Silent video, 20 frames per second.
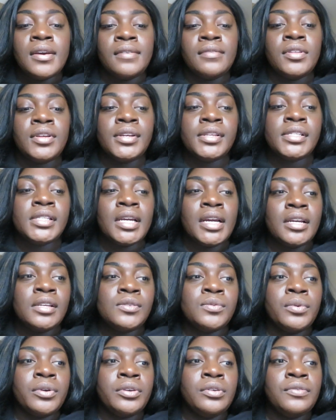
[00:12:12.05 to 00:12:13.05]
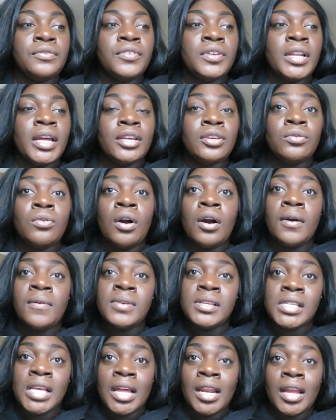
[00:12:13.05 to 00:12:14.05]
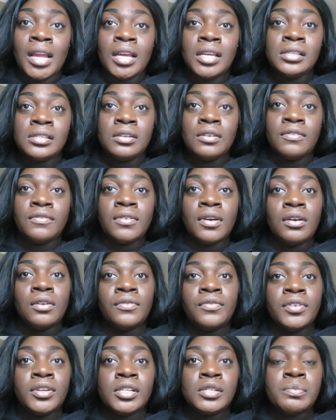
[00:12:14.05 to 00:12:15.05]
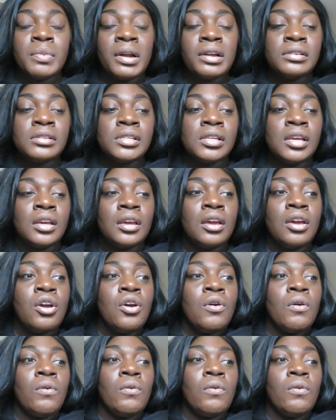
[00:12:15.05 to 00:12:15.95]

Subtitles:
if there are signs where you feel like you always got to answer the phone for this person,